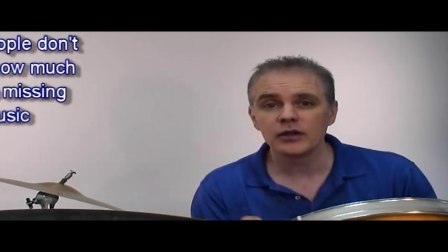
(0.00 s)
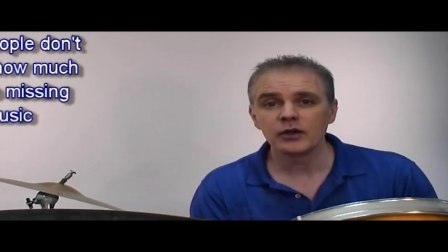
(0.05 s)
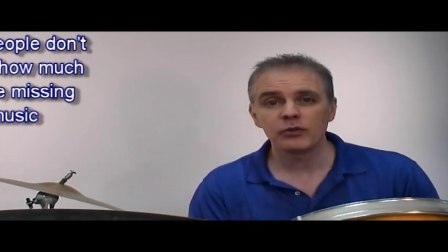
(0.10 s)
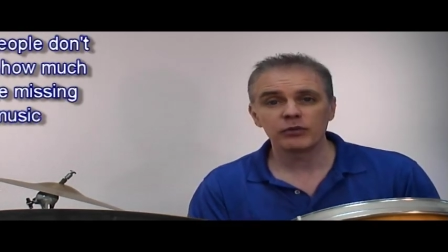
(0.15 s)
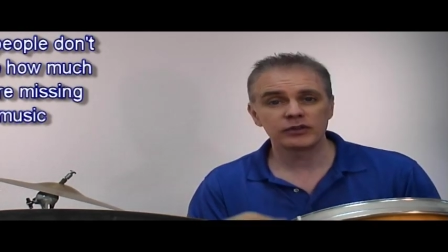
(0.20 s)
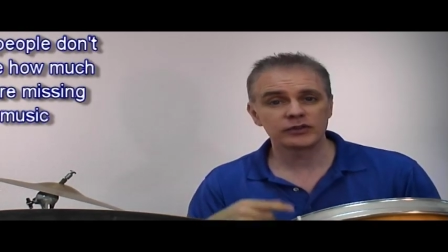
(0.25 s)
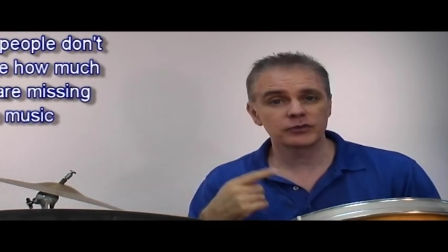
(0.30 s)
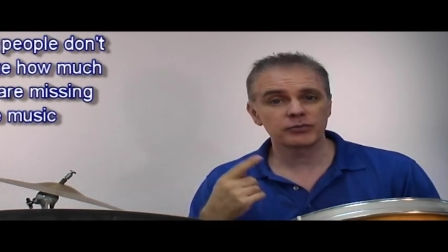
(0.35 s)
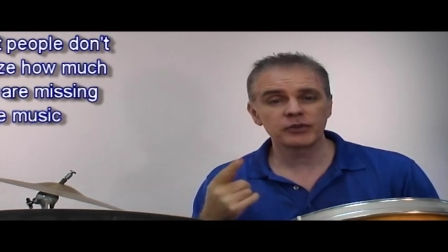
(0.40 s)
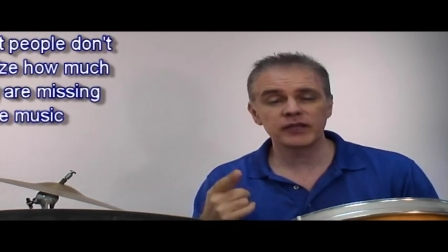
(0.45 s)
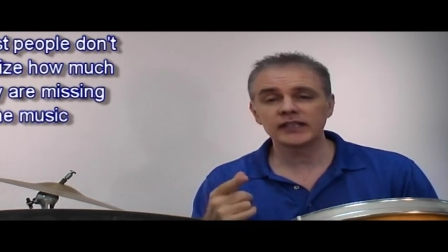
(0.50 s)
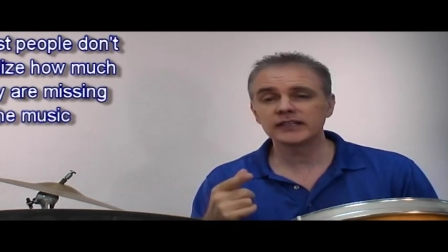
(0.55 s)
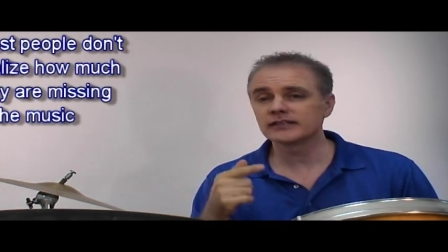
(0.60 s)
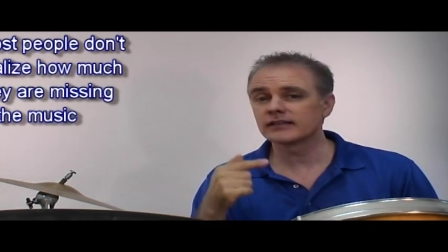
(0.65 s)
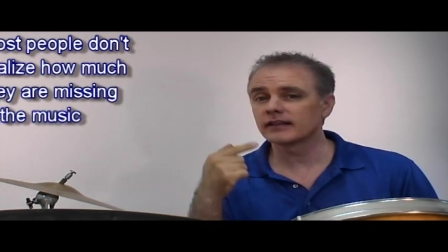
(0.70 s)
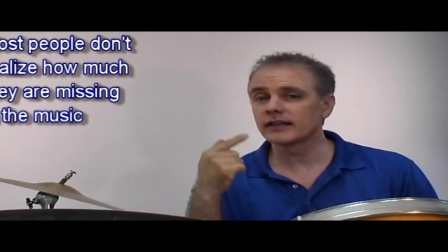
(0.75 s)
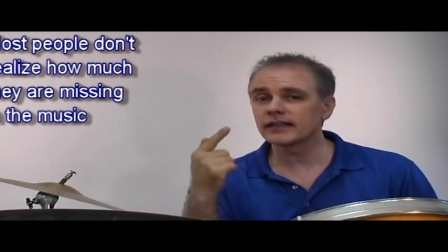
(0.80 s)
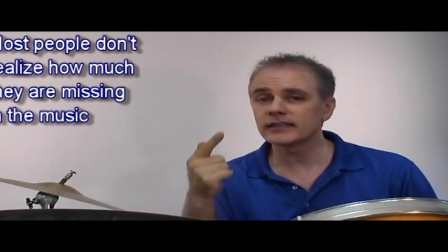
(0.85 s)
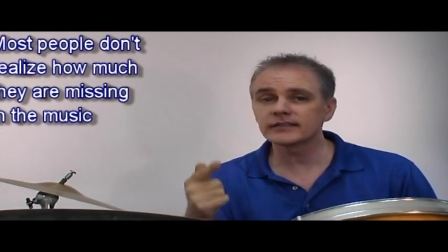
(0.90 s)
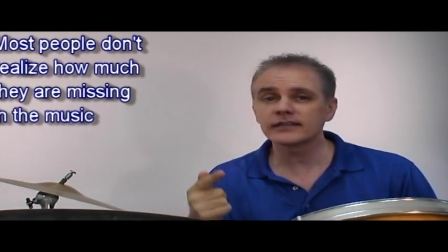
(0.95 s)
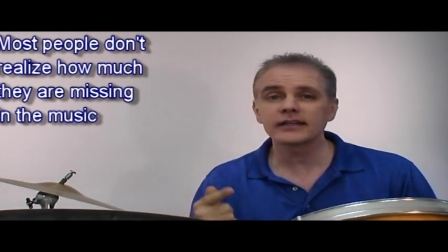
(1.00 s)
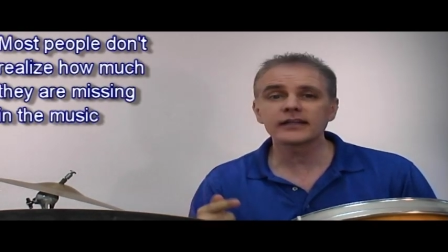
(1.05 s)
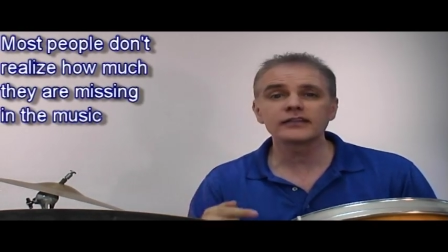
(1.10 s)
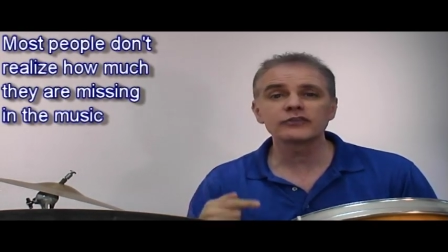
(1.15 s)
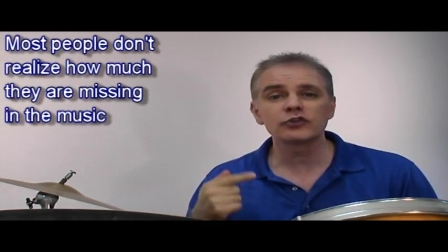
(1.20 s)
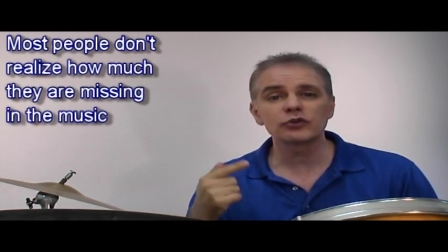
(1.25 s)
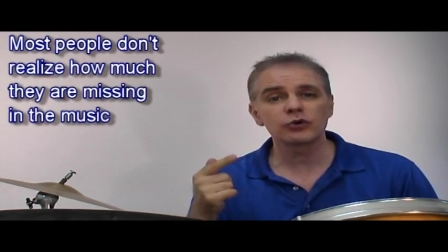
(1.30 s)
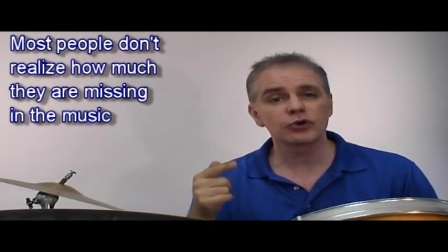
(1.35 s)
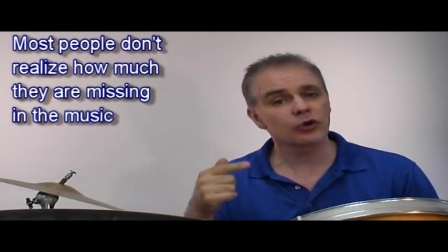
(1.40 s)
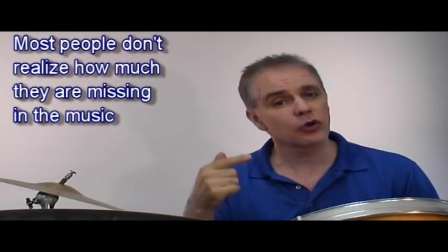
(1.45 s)
which means listening
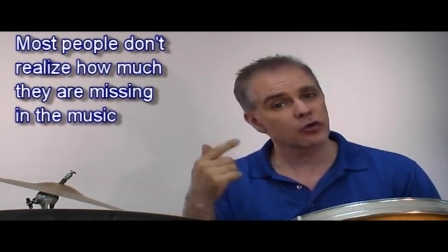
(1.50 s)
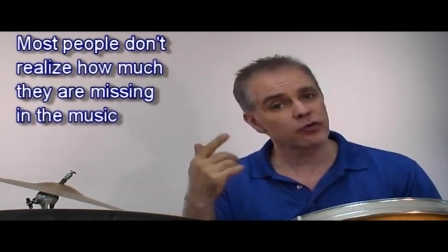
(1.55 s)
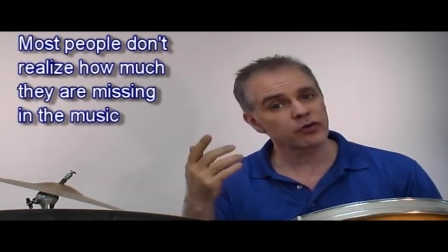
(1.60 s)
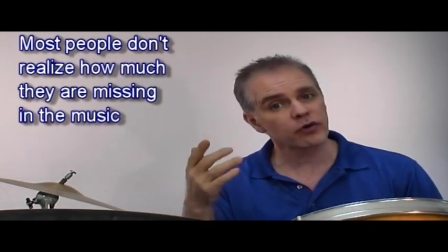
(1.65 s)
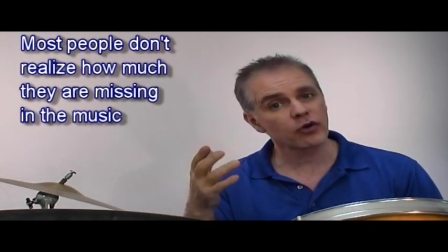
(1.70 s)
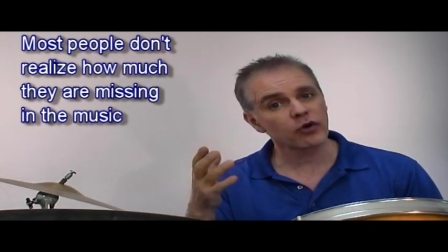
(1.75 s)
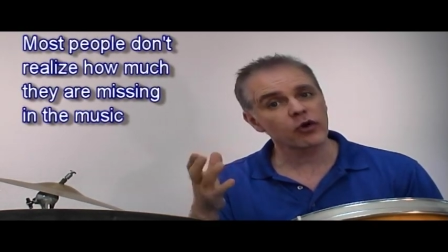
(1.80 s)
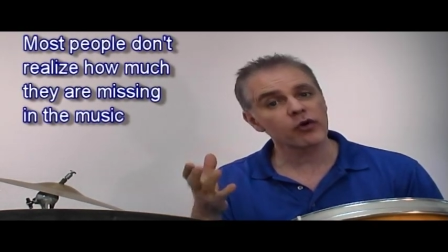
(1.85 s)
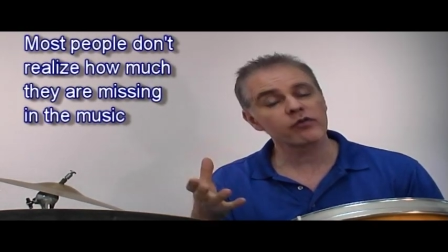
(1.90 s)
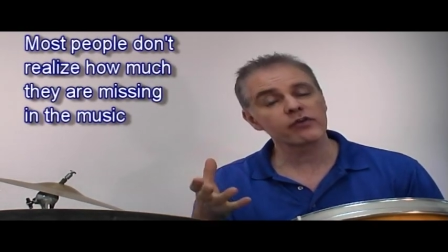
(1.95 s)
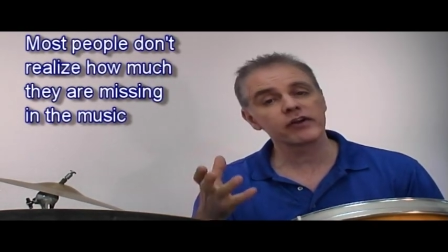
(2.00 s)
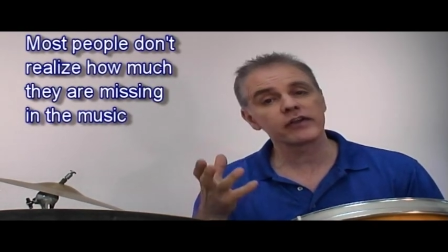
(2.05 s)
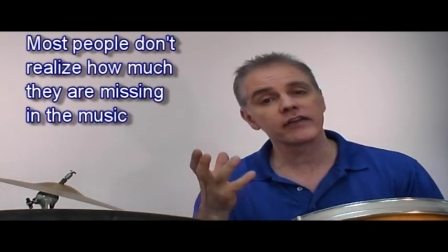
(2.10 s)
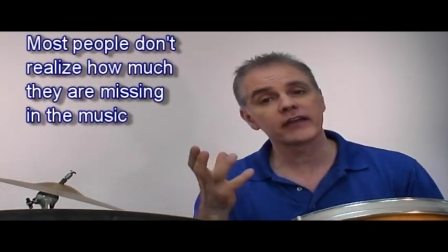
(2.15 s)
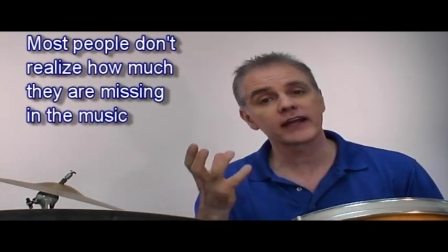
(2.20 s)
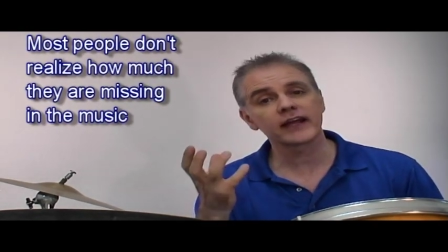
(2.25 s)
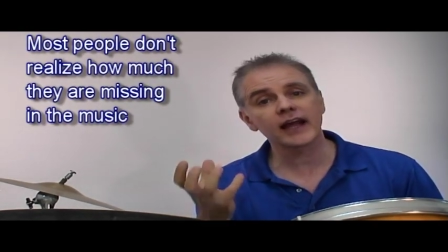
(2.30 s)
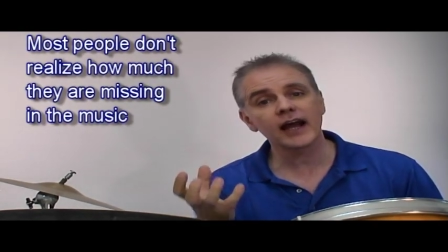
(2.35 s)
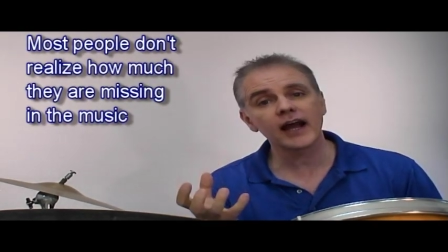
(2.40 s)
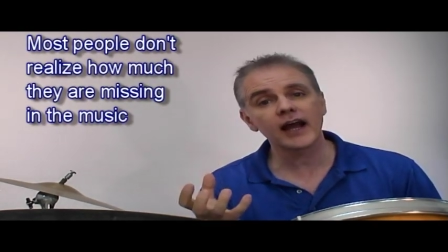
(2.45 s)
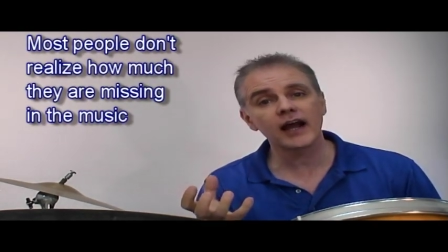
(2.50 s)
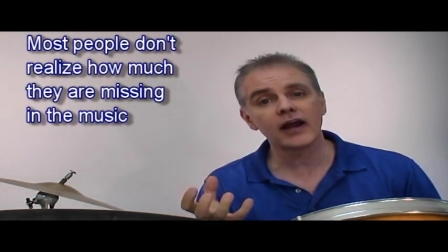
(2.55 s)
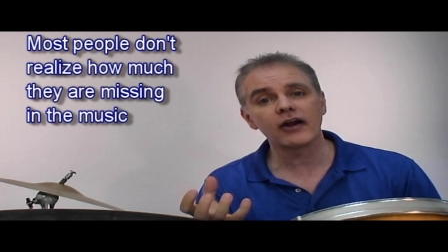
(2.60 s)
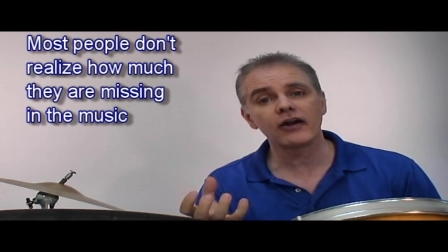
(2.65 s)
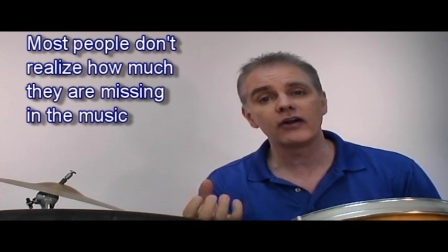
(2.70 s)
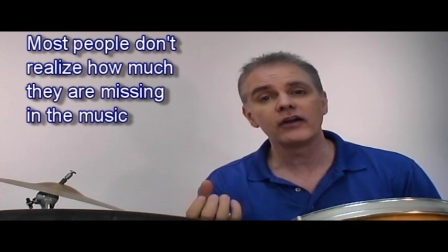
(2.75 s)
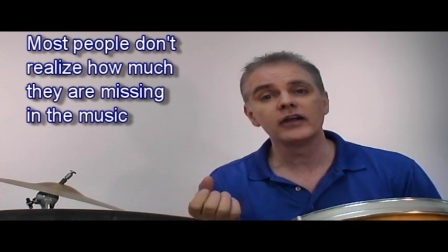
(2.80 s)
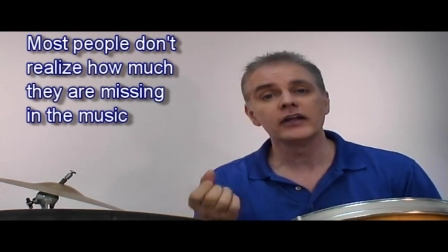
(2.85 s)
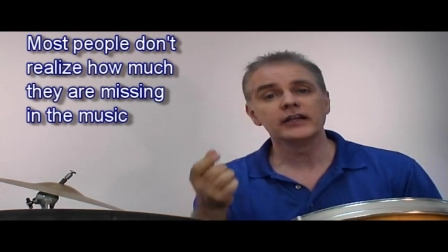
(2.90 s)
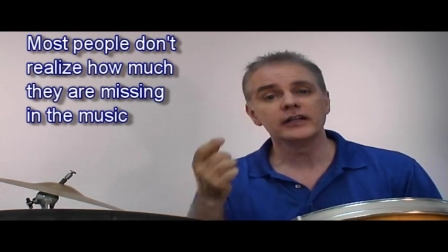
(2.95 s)
to it over the car